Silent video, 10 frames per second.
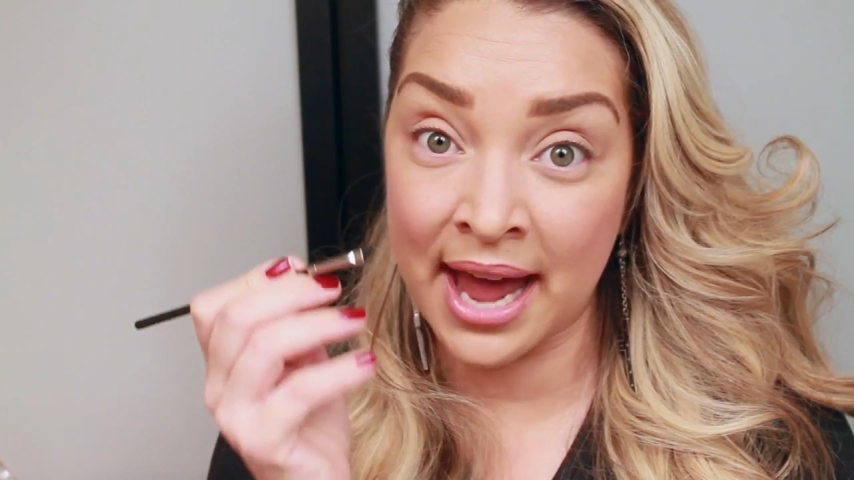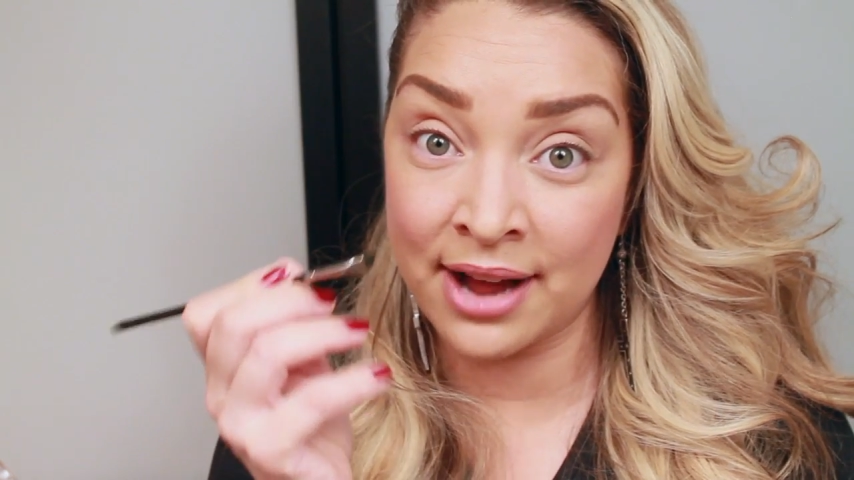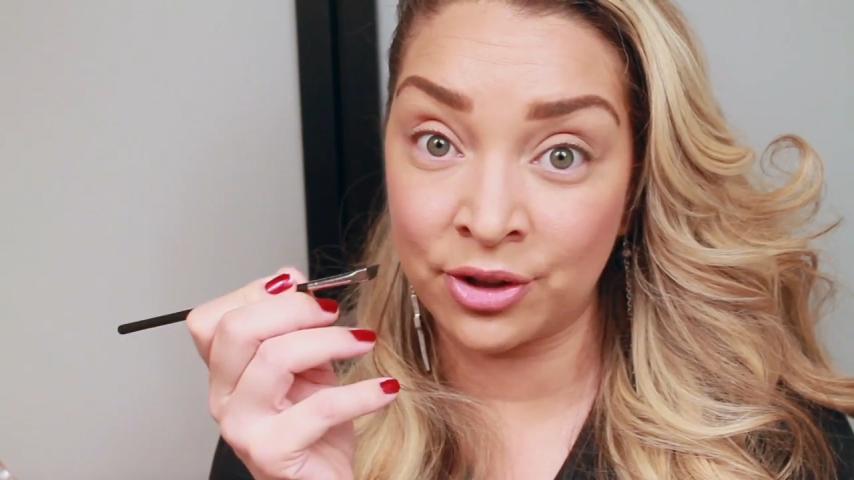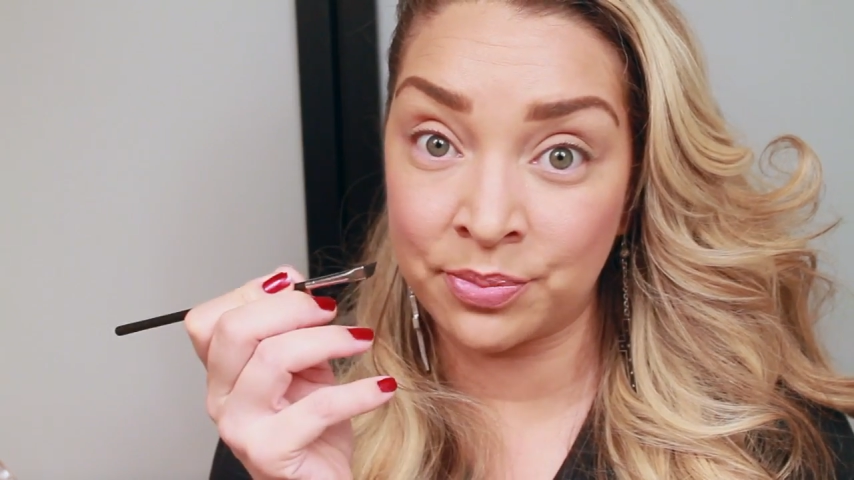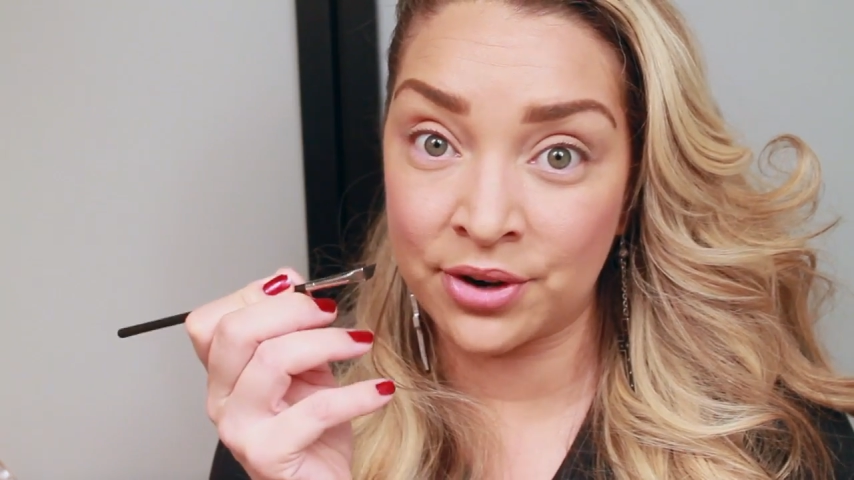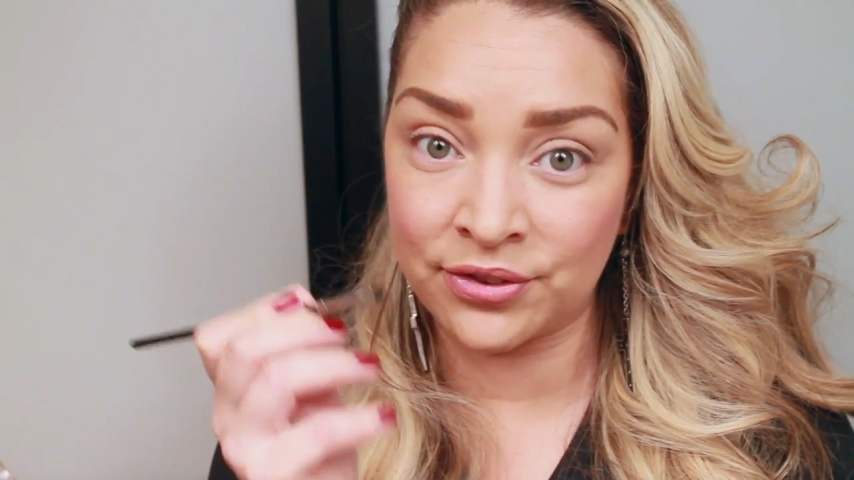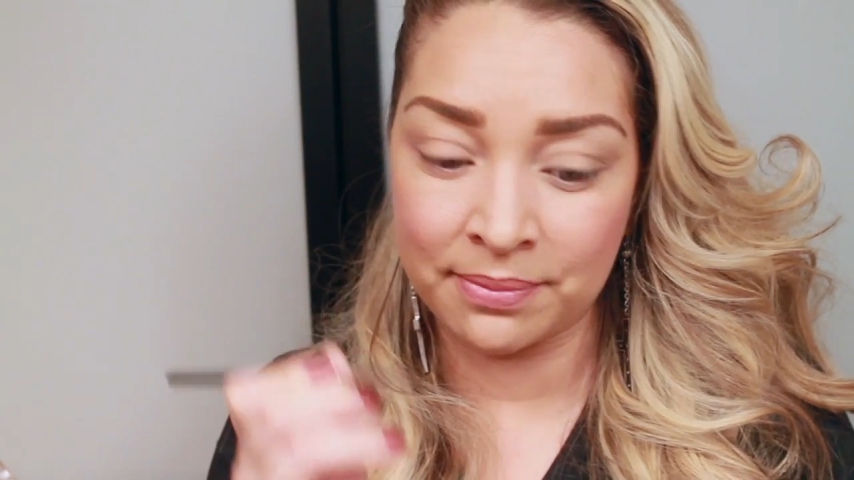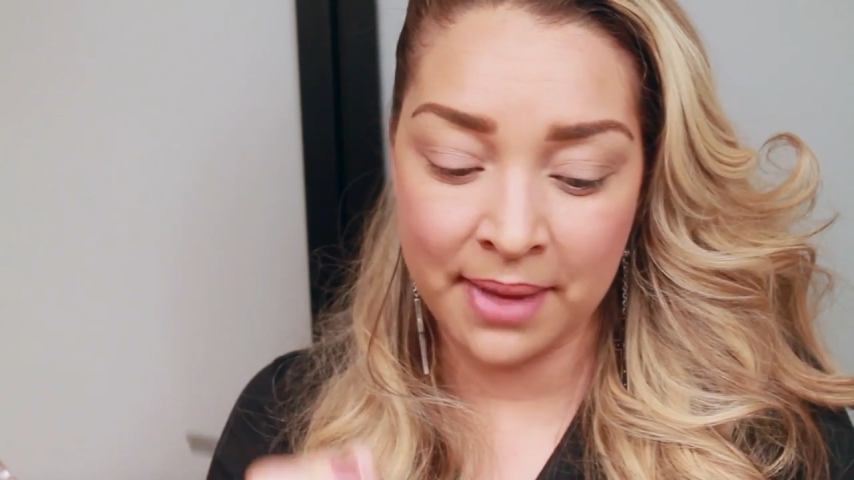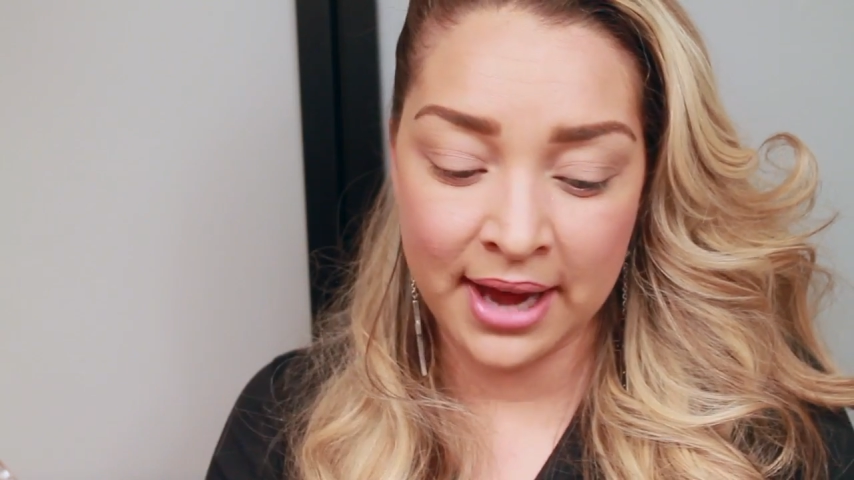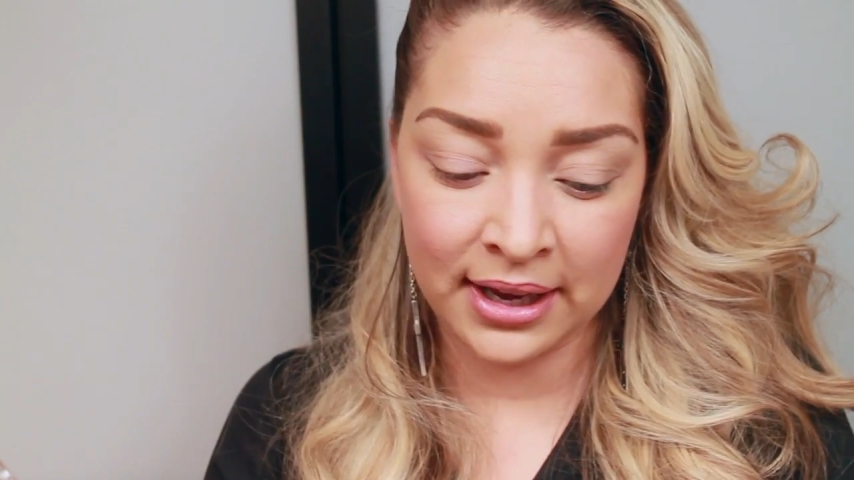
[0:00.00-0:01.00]
angle brush
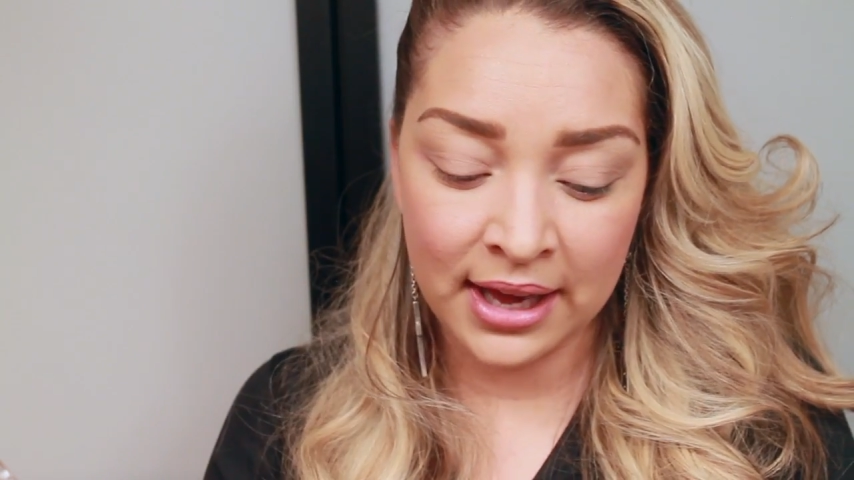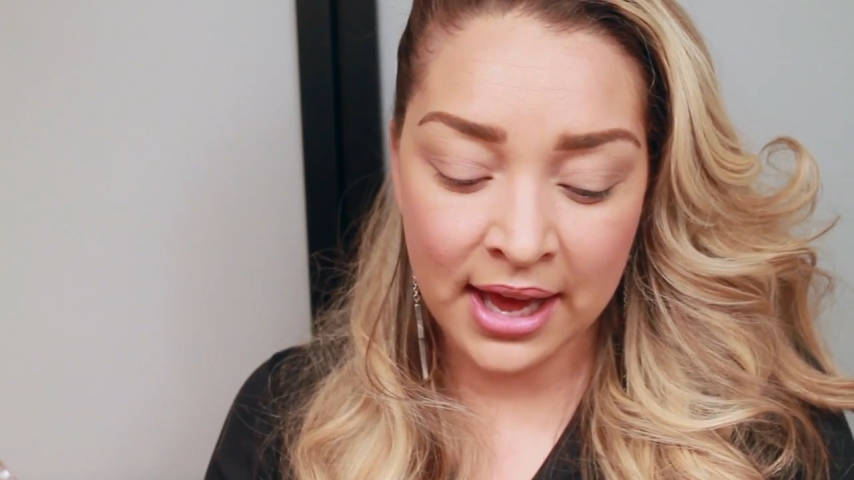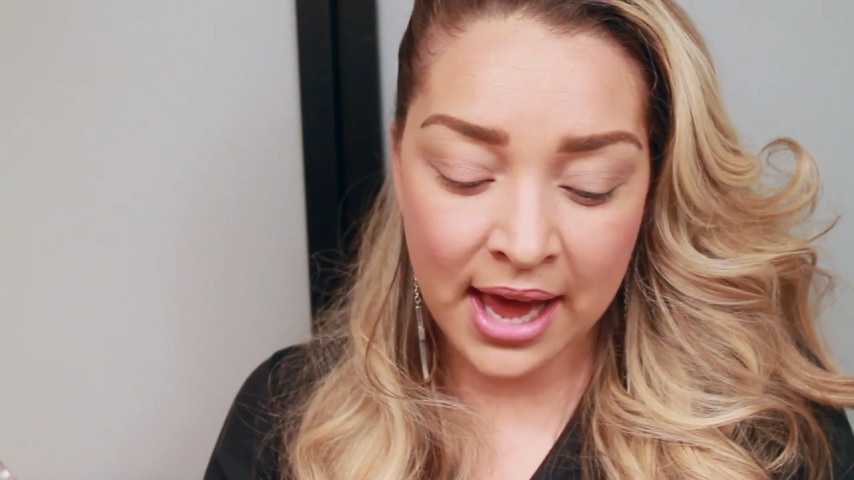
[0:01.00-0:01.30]
from MAC.